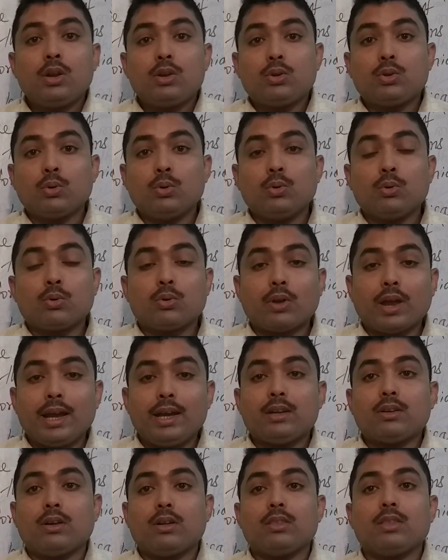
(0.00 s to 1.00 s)
to
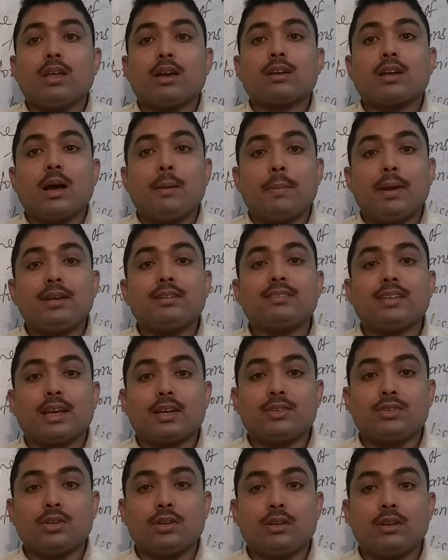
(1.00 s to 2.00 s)
write on the comment
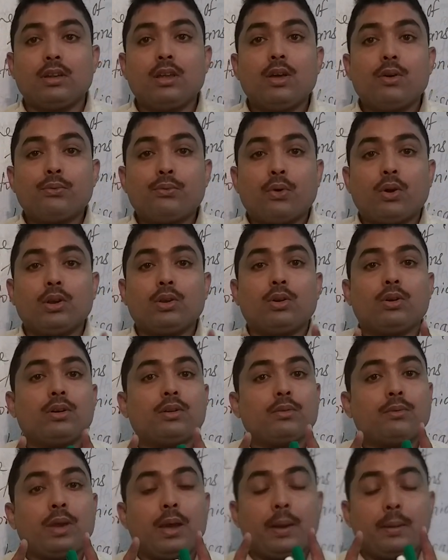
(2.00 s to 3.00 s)
section for
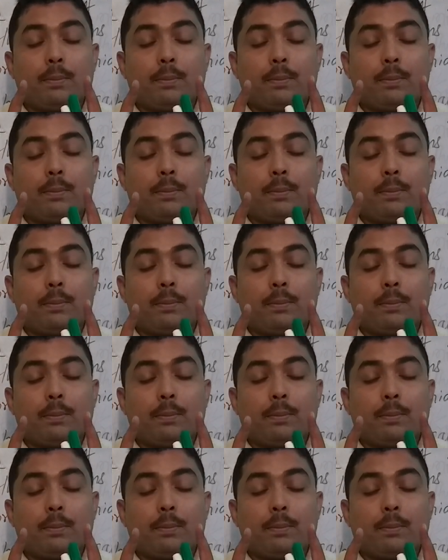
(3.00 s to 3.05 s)
your